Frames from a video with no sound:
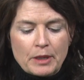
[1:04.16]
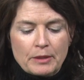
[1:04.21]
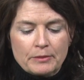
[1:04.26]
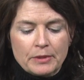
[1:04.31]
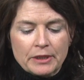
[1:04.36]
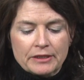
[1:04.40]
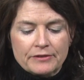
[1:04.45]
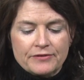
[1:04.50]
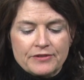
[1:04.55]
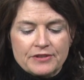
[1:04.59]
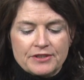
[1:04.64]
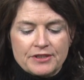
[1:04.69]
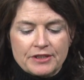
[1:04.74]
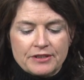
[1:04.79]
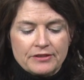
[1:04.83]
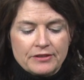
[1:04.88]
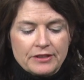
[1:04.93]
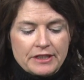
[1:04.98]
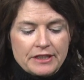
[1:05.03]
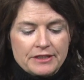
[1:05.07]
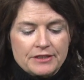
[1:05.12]
public
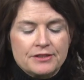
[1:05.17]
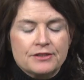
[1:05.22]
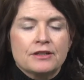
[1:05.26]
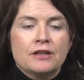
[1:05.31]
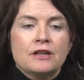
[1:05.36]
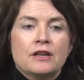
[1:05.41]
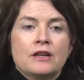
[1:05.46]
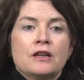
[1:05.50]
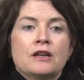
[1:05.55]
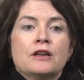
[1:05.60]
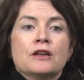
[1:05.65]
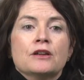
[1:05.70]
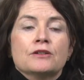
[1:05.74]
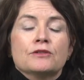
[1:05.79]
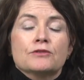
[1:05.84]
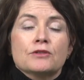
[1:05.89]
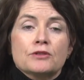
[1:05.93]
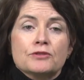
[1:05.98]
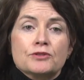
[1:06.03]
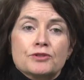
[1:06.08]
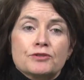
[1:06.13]
facilities.
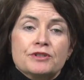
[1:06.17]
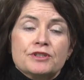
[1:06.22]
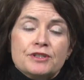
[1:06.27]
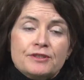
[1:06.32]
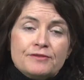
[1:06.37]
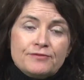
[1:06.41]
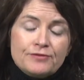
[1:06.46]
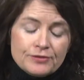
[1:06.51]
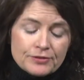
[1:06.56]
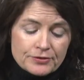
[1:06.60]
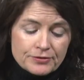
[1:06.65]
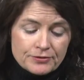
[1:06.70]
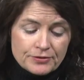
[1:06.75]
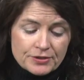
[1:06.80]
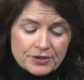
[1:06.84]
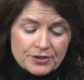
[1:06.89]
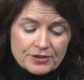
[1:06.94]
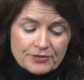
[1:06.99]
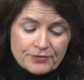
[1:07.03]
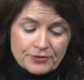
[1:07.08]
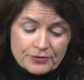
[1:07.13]
Groceries and
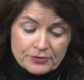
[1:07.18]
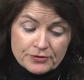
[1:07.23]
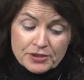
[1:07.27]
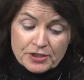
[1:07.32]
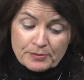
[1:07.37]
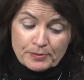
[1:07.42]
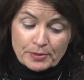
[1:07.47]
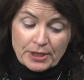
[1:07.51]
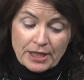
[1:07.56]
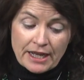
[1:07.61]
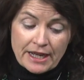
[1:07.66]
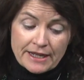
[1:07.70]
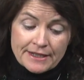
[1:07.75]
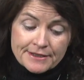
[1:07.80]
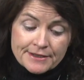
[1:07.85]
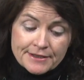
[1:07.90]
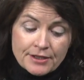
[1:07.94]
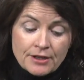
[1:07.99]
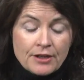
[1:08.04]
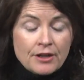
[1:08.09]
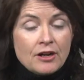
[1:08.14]
foods, food
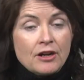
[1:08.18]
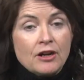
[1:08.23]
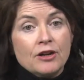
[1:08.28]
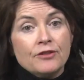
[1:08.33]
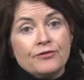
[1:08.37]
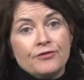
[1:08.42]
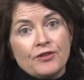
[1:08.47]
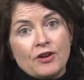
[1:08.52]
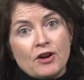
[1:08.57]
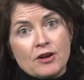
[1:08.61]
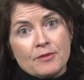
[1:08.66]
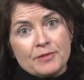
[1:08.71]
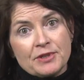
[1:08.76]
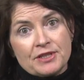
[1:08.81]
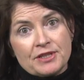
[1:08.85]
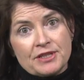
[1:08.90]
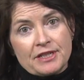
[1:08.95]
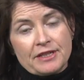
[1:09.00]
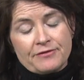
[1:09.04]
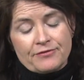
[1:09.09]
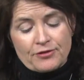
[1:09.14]
supplies are
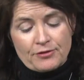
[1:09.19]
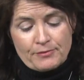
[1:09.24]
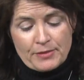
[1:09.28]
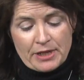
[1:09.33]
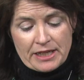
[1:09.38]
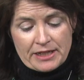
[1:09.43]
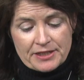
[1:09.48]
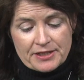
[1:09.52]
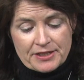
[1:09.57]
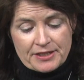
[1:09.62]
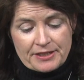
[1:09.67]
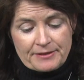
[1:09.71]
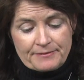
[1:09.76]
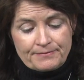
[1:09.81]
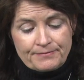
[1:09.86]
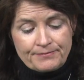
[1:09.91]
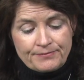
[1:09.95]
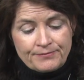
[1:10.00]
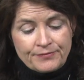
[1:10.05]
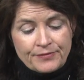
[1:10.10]
pharmacy for medicine.